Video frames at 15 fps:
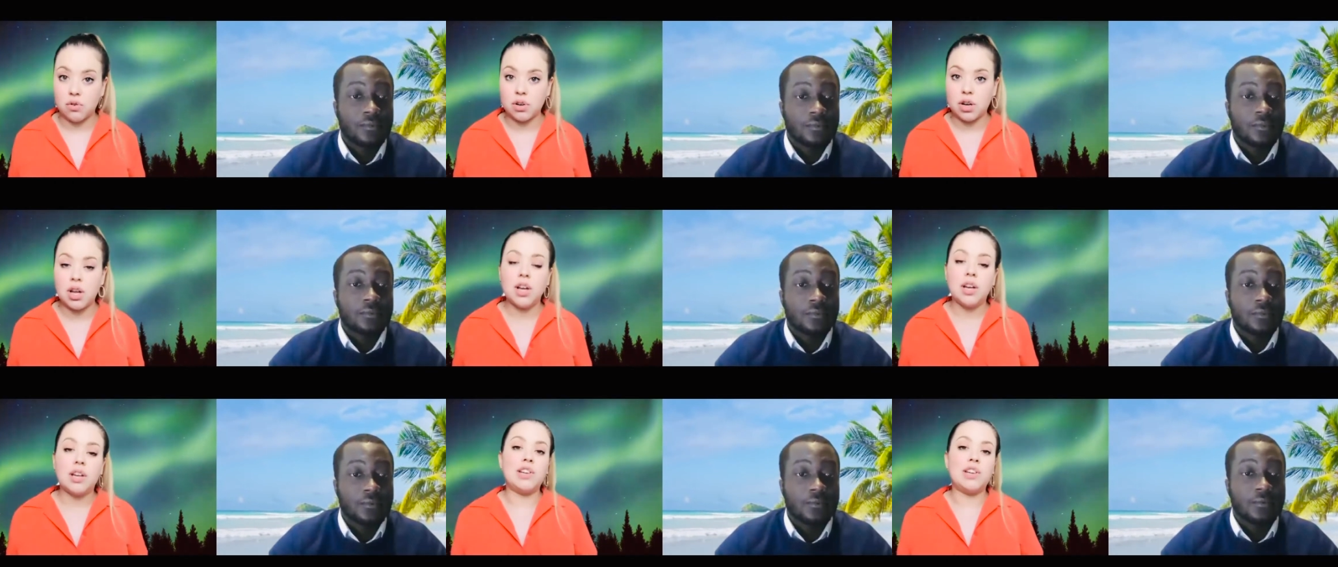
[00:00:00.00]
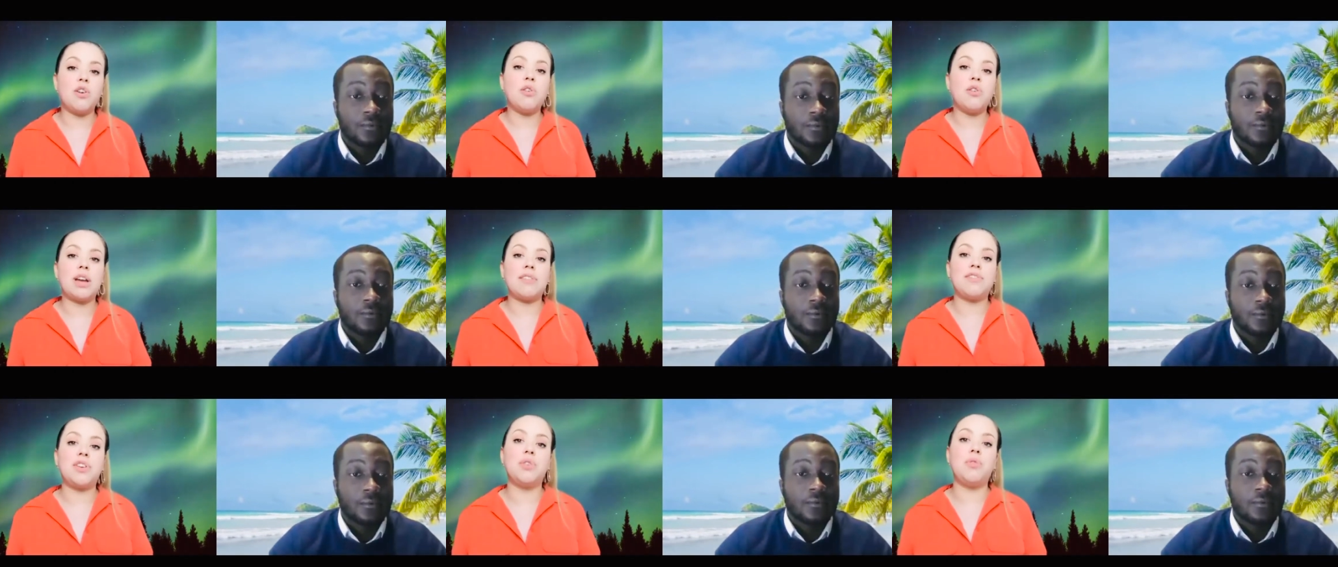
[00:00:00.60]
Speaker 1: You know, if
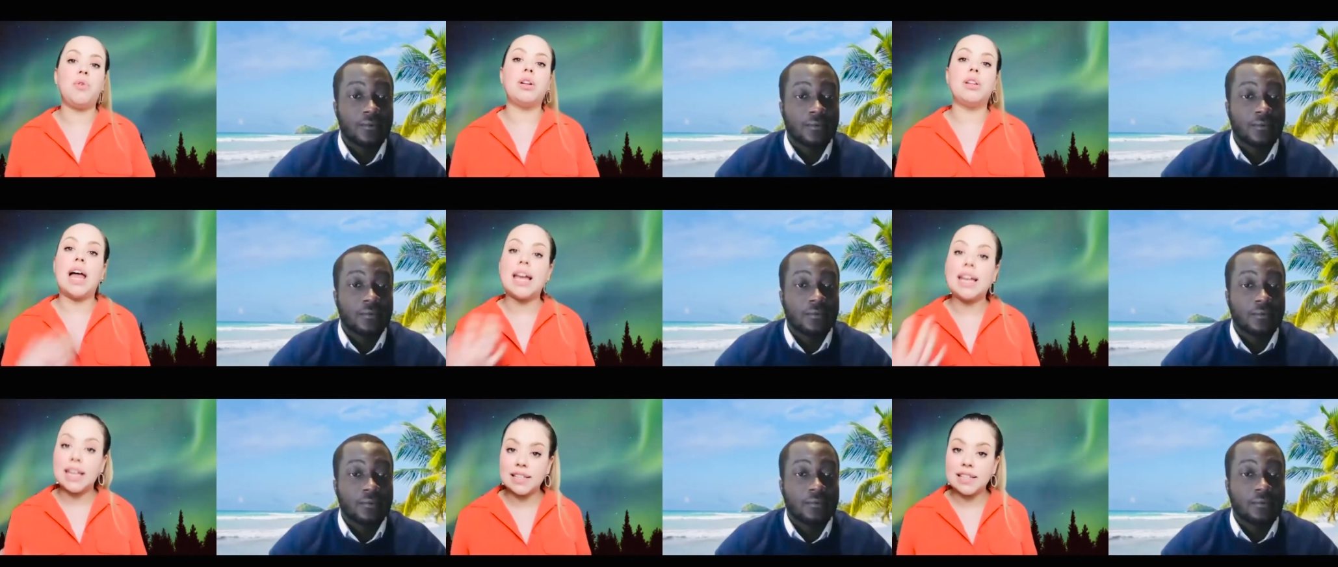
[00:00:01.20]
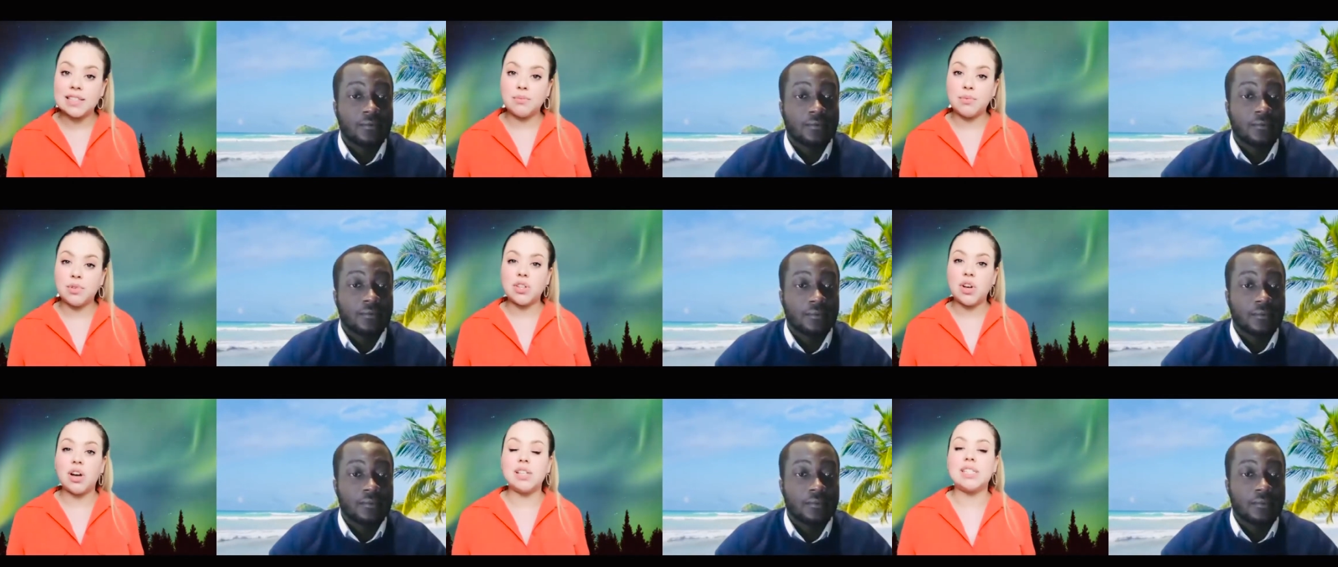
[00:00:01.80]
you are liking someone's
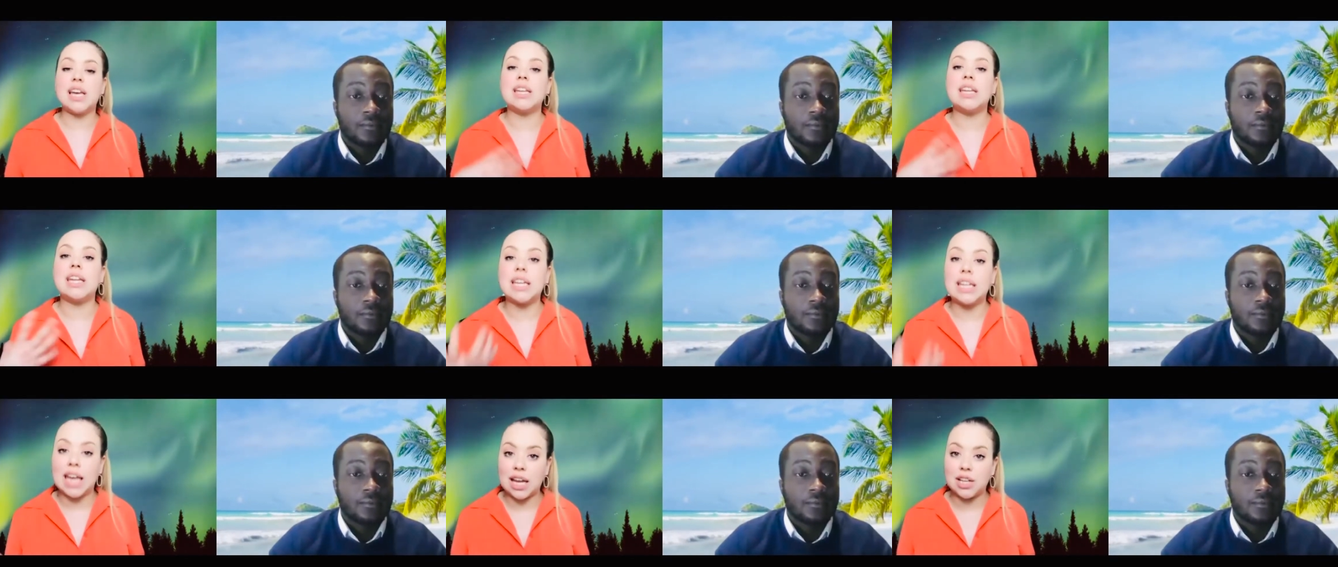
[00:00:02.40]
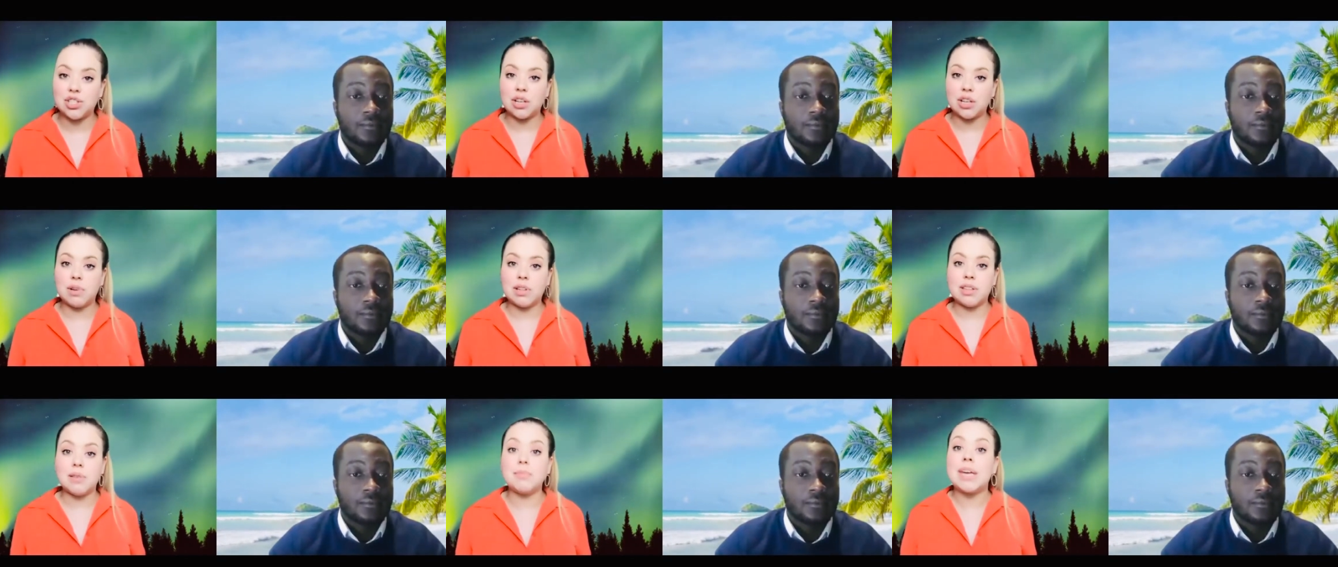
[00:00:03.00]
content, engaging with them,
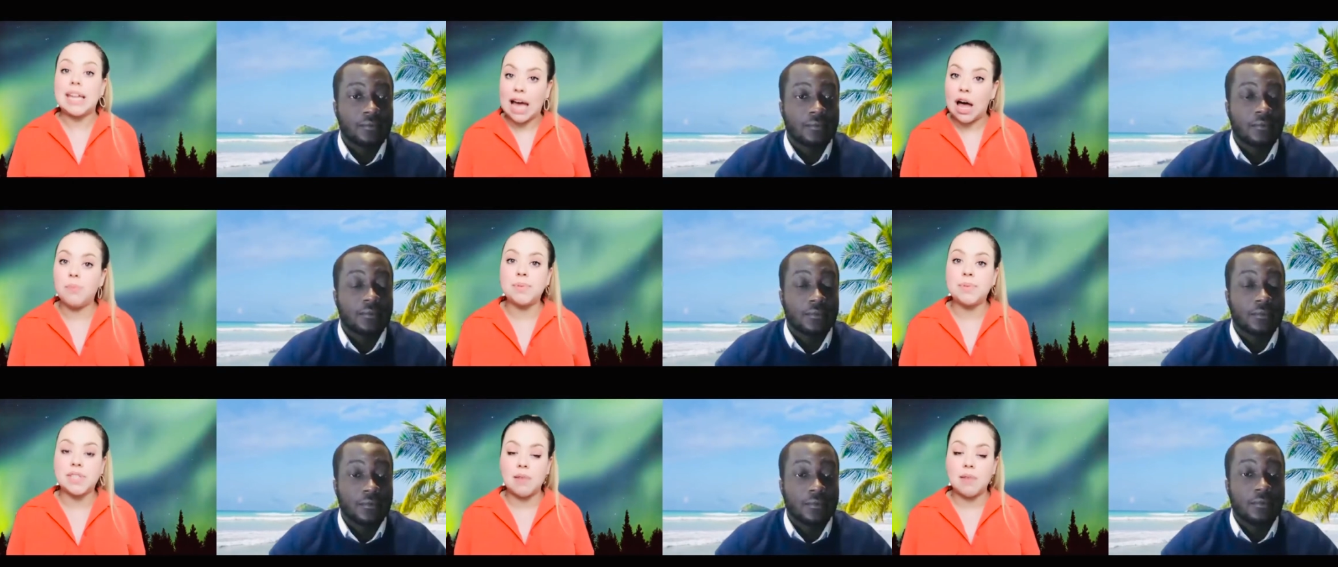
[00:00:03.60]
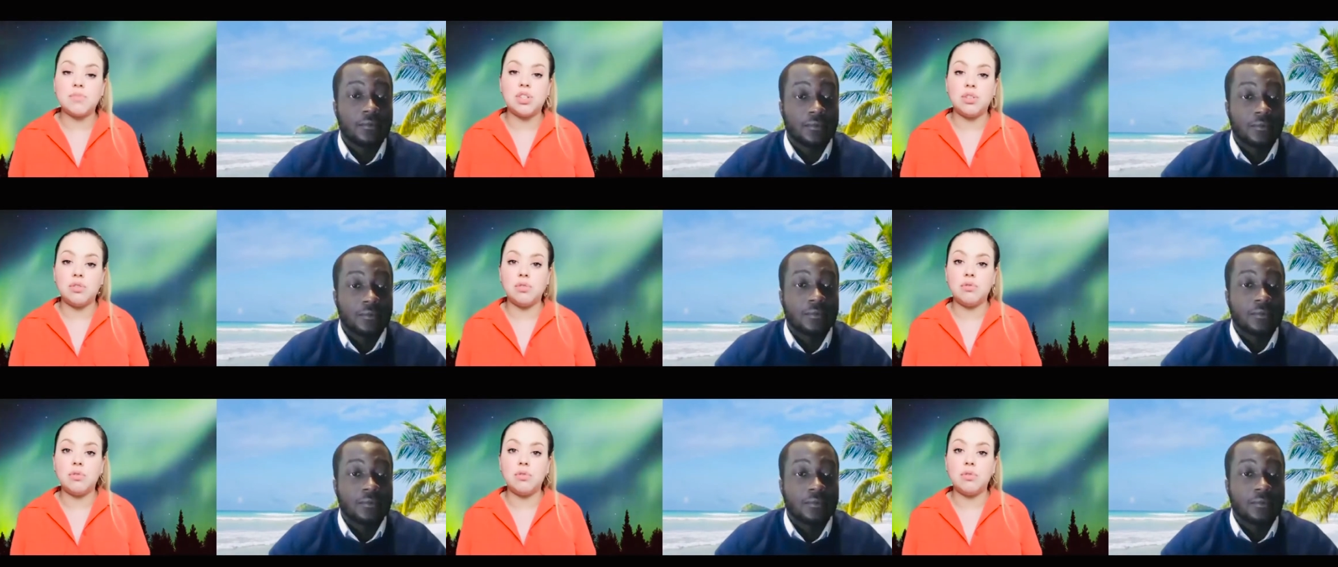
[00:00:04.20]
it helps them to,